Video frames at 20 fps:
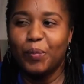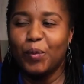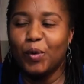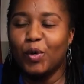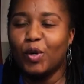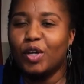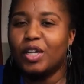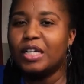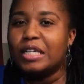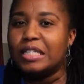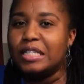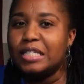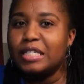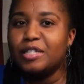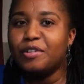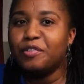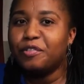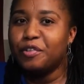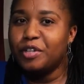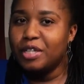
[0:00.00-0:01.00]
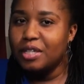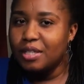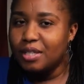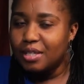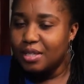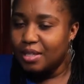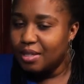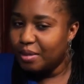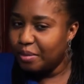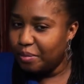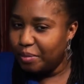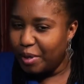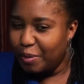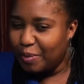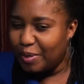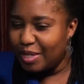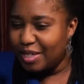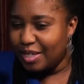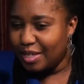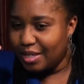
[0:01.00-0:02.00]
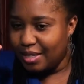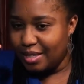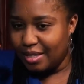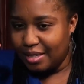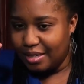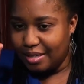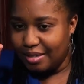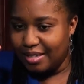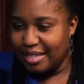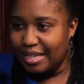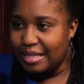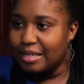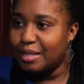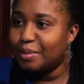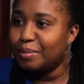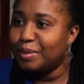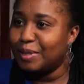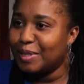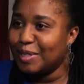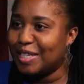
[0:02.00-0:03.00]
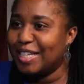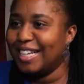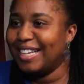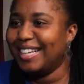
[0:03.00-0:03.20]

but the difference, maybe it's just in decimals.